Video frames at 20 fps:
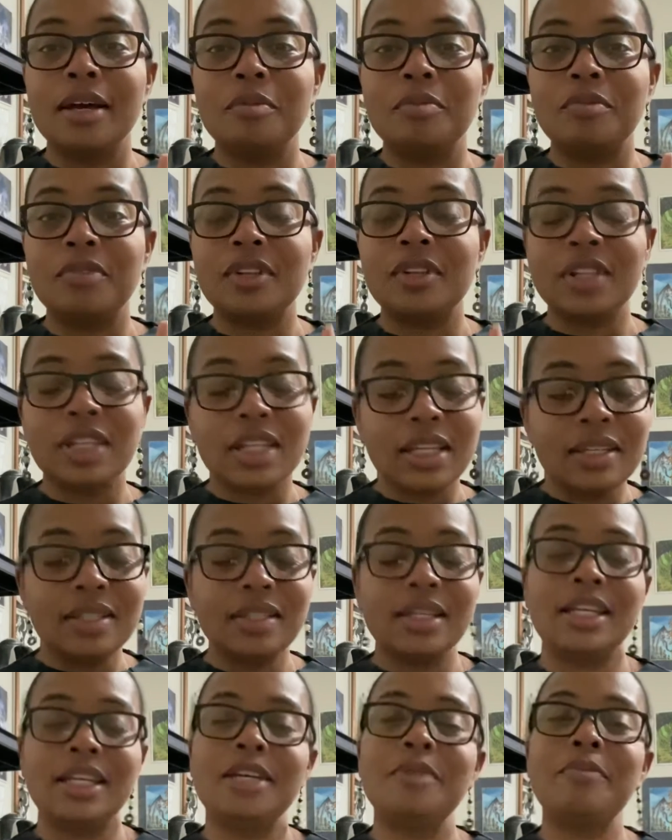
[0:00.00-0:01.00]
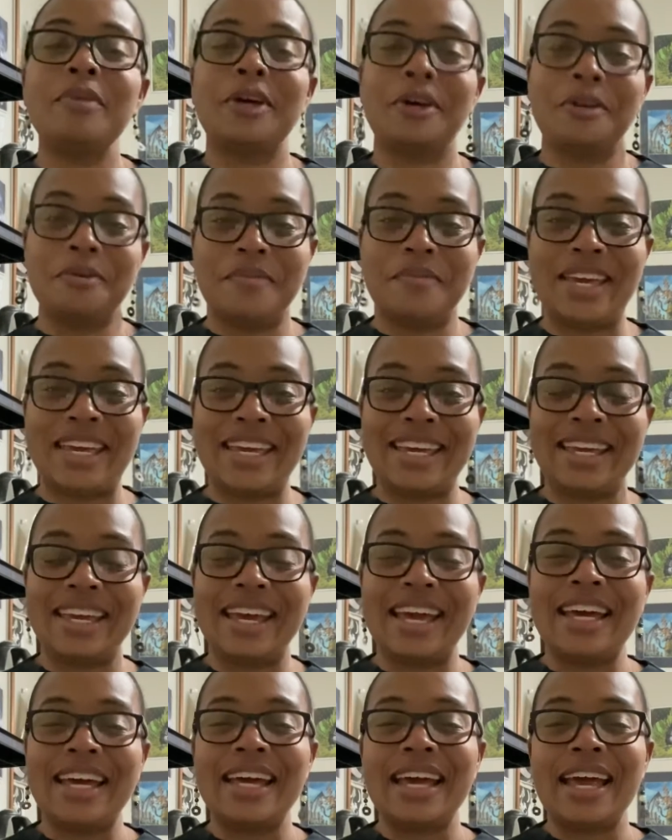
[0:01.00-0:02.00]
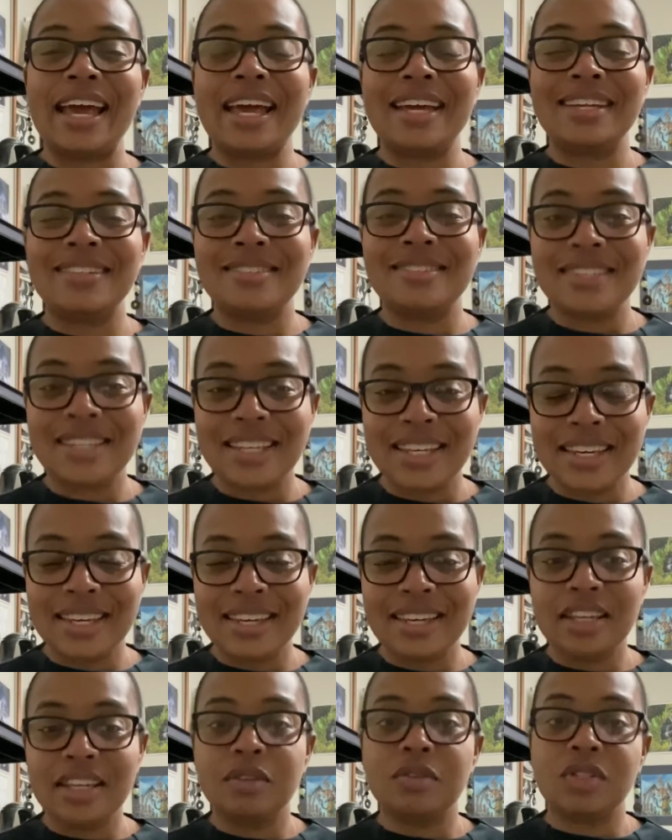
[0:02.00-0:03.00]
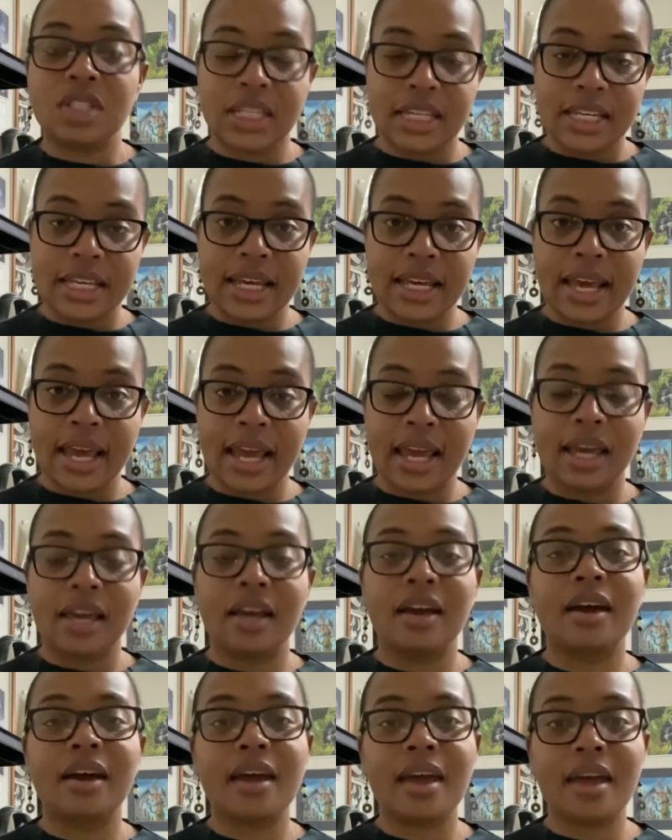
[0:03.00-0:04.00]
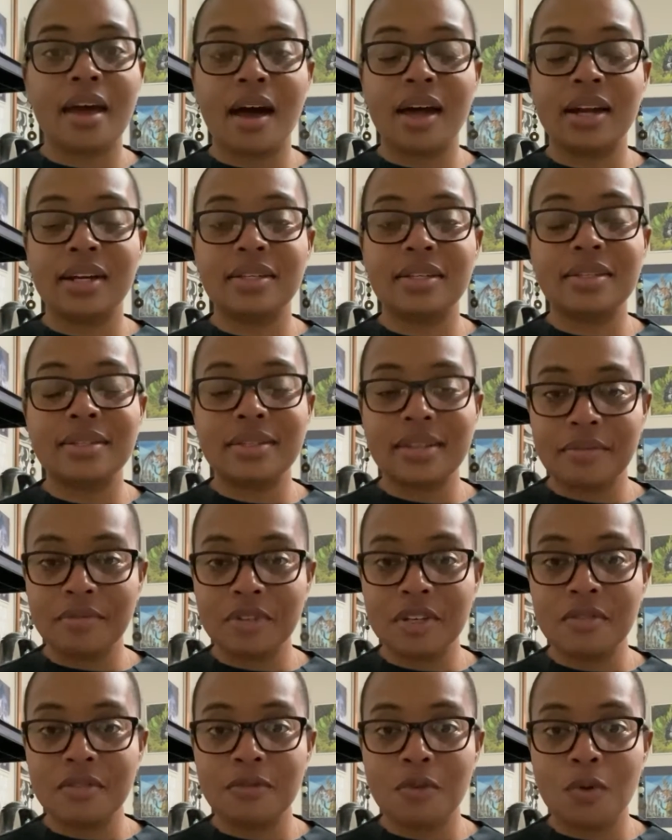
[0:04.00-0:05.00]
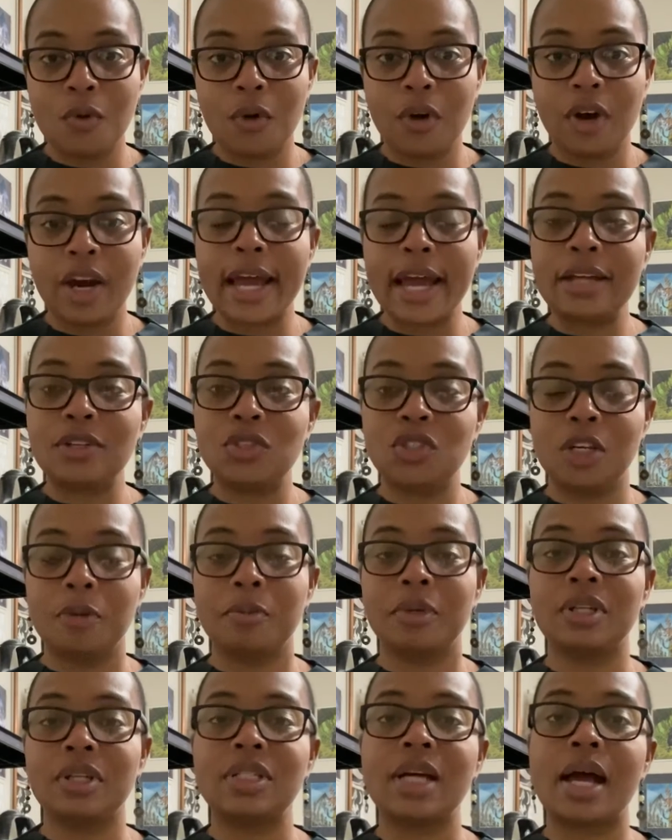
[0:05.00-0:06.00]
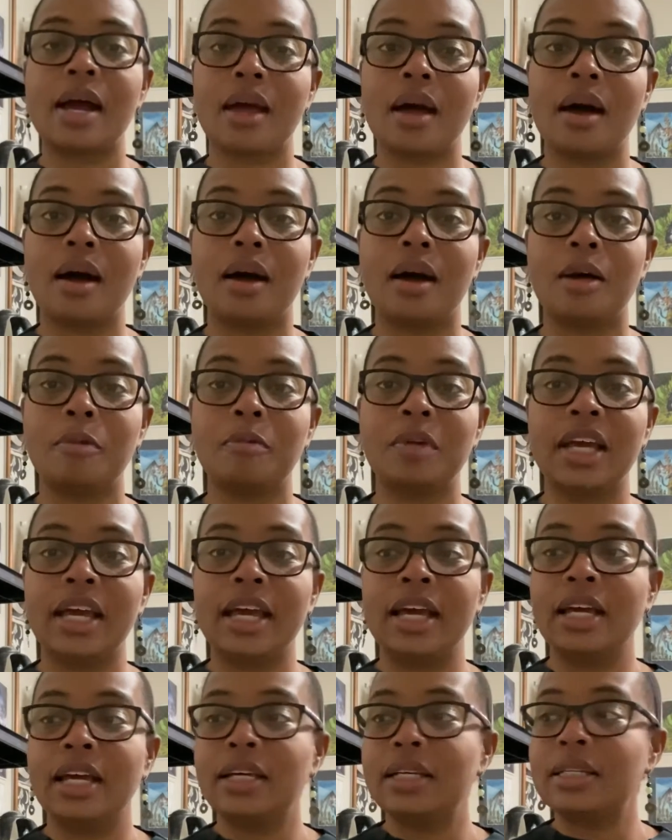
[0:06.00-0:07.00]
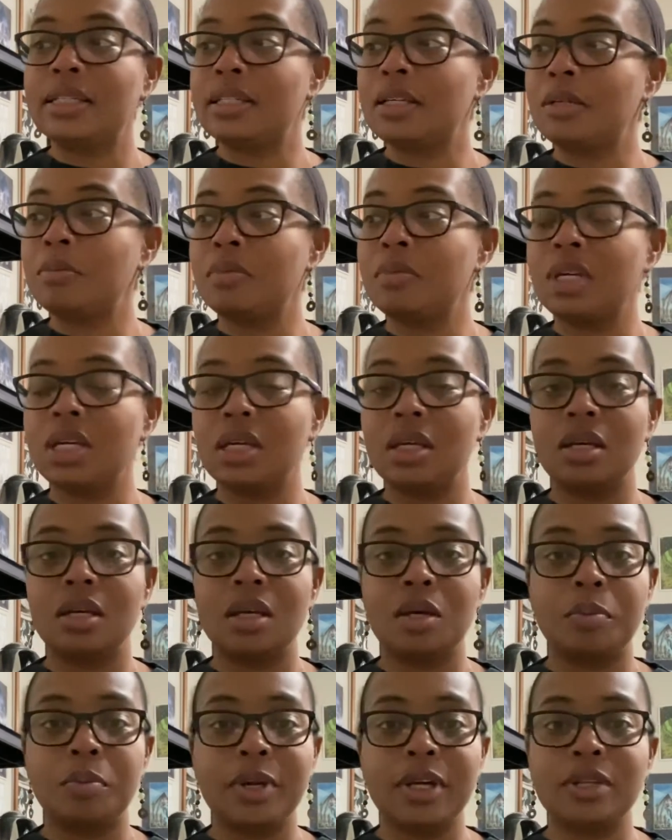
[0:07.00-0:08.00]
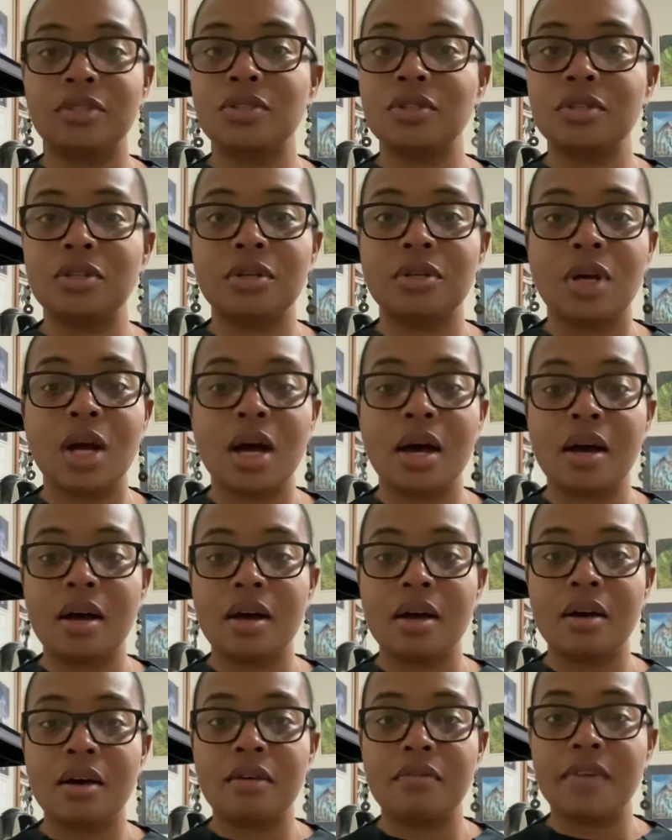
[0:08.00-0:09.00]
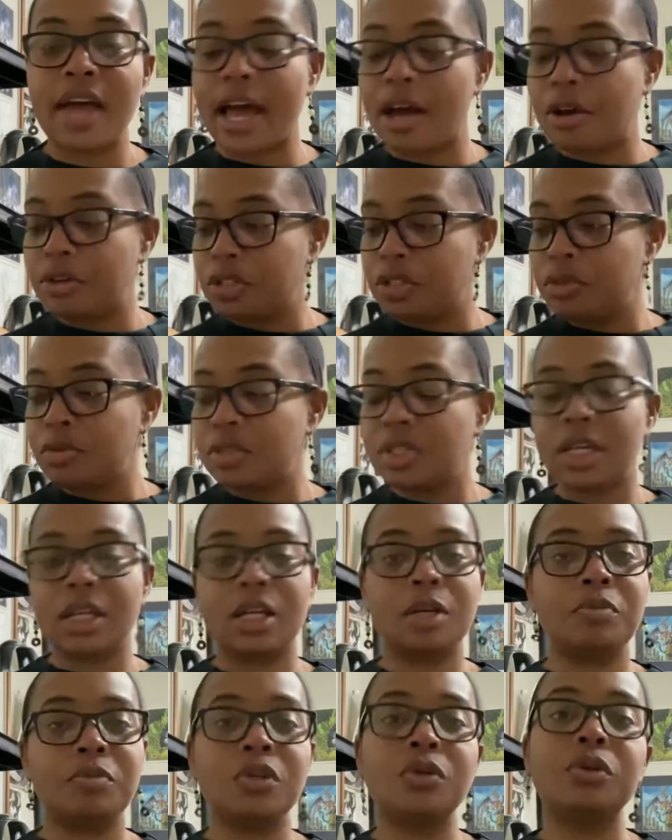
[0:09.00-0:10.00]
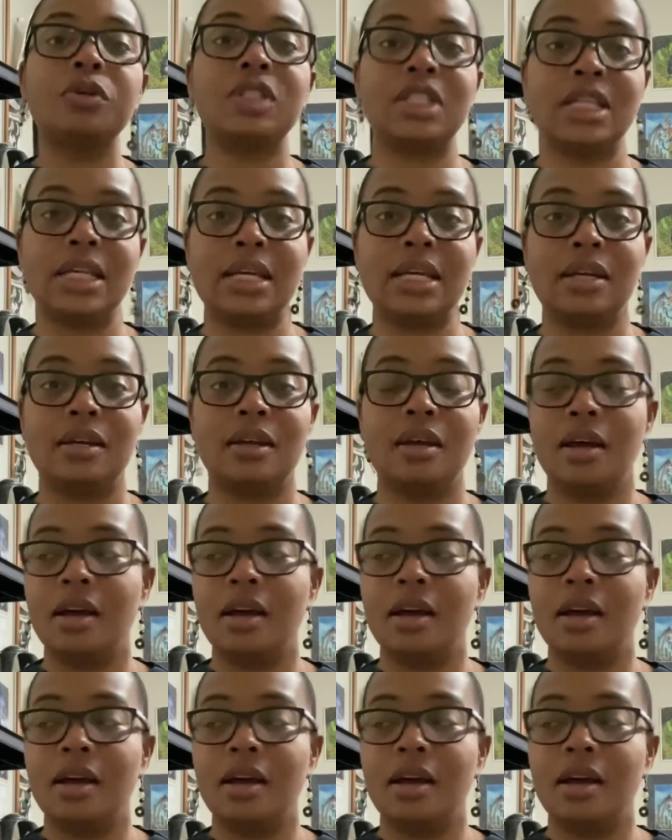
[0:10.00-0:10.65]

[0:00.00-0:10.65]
please email me at teagoddess74@gmail.com. Send me a picture of how you set up your tea.